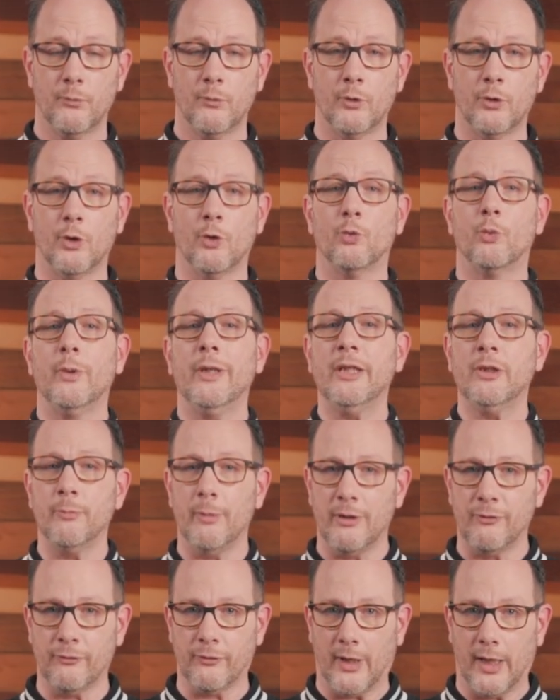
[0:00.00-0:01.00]
The
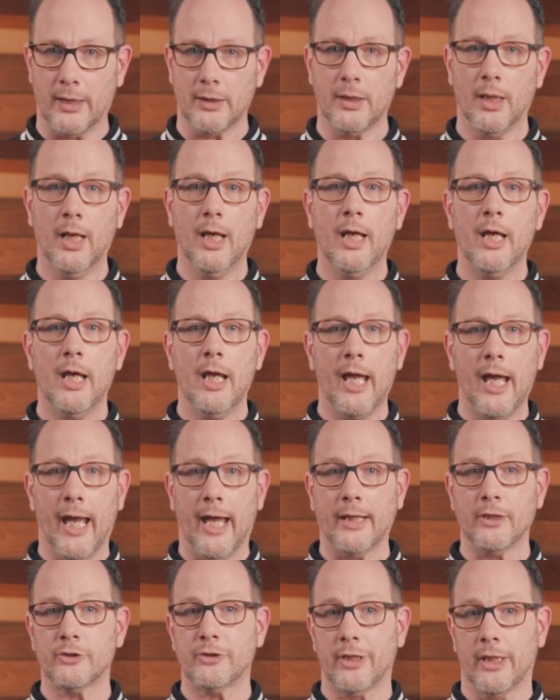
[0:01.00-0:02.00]
README file
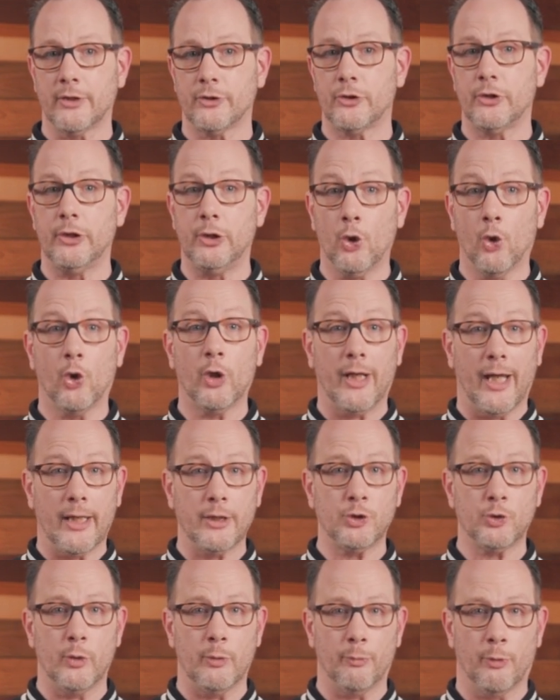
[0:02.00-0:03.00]
acts as your
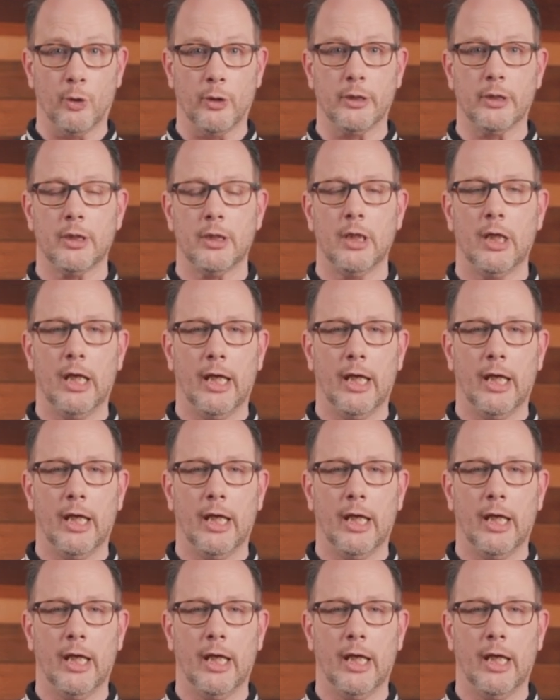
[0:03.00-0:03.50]
entry point,